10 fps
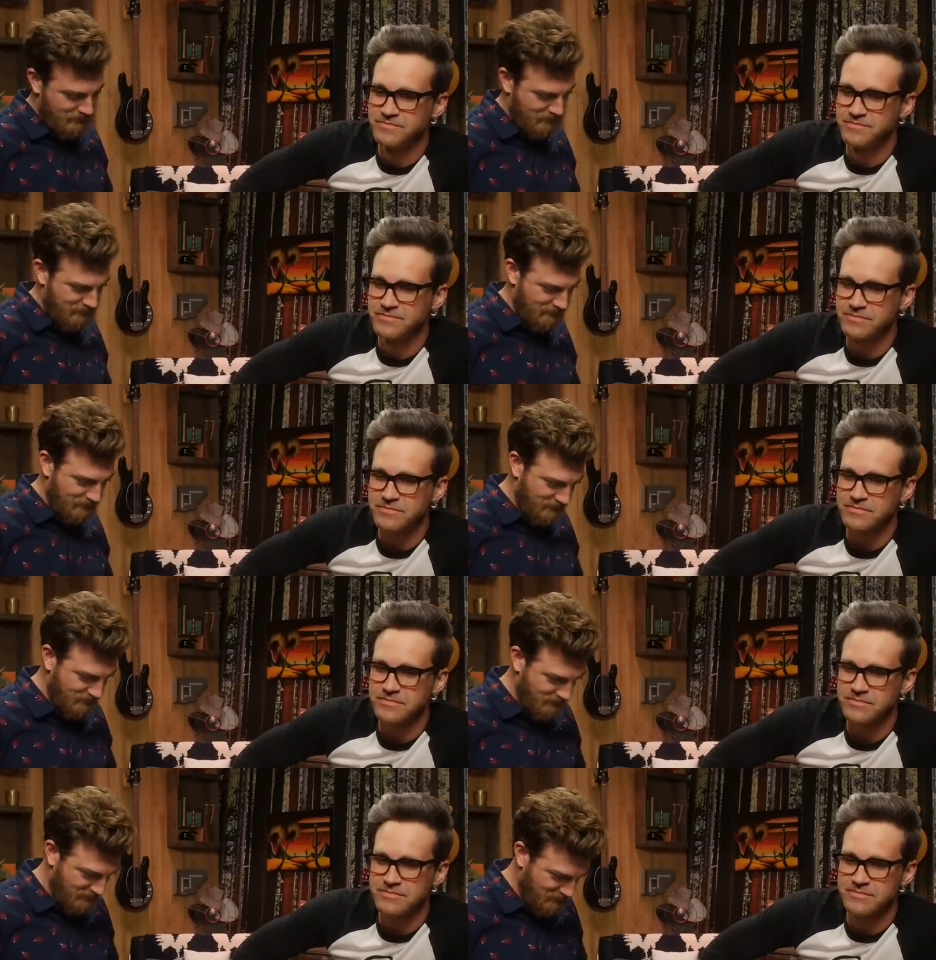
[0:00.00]

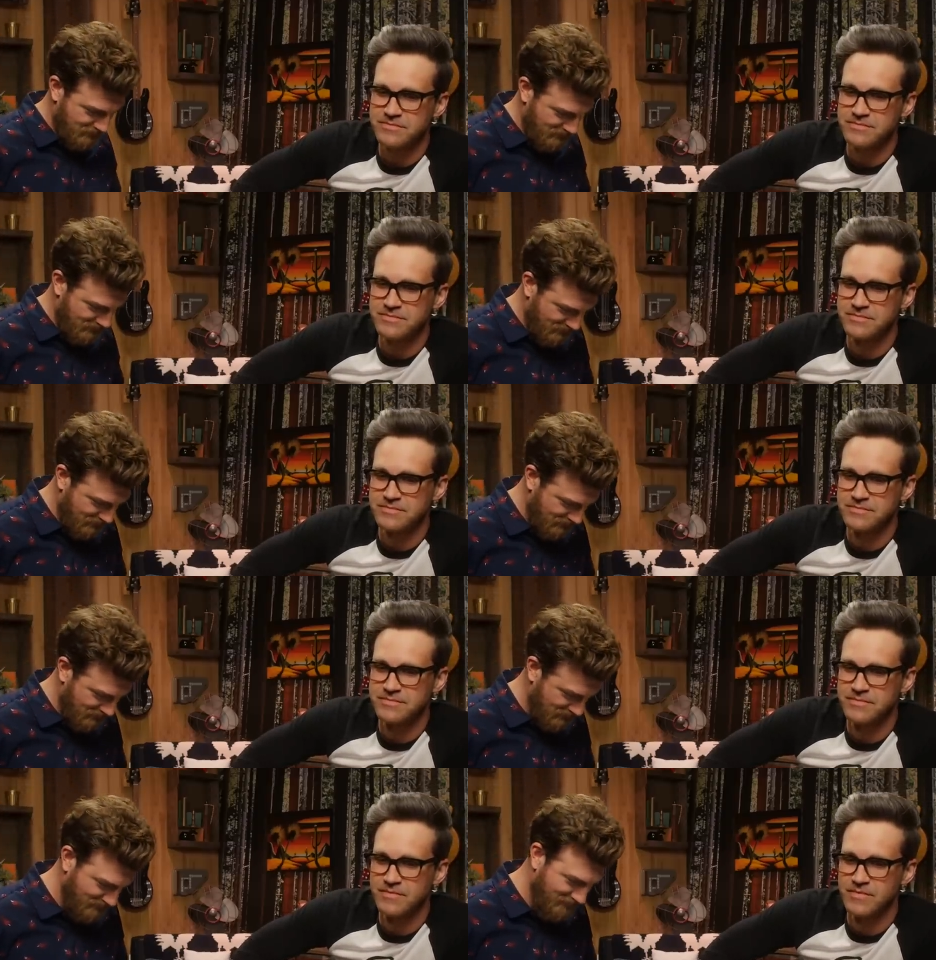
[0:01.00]

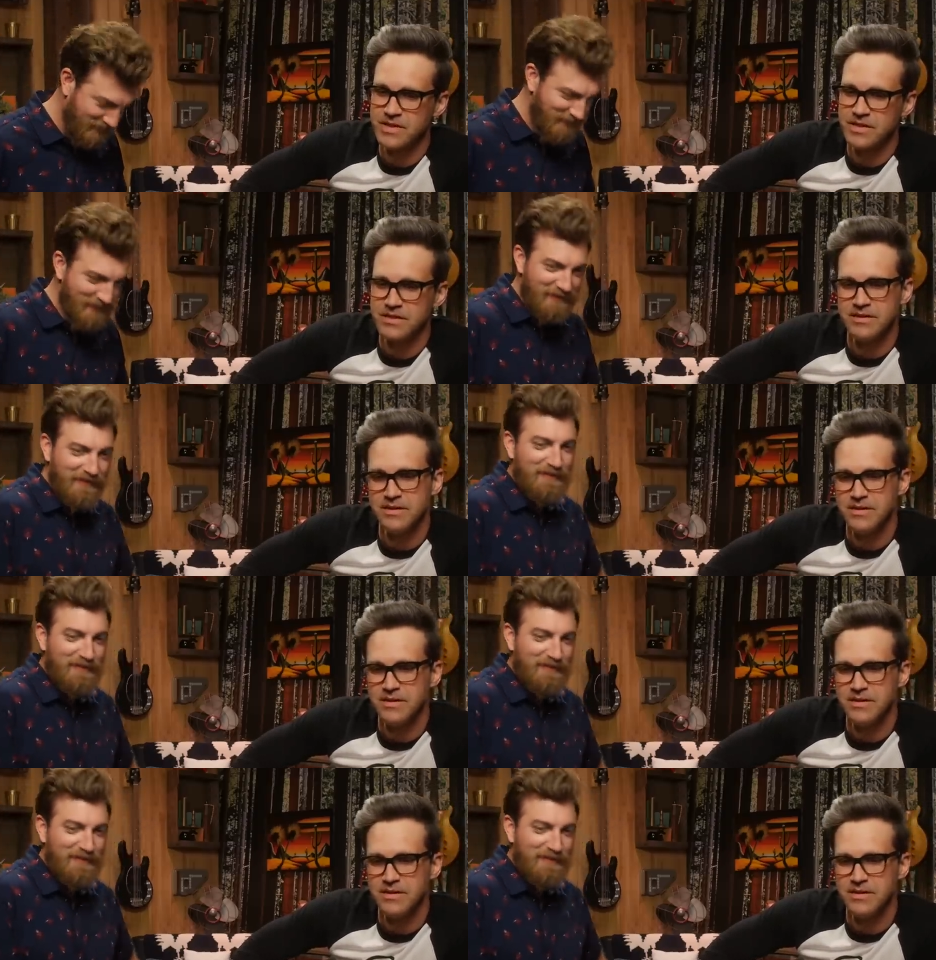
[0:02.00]
Nothing is said.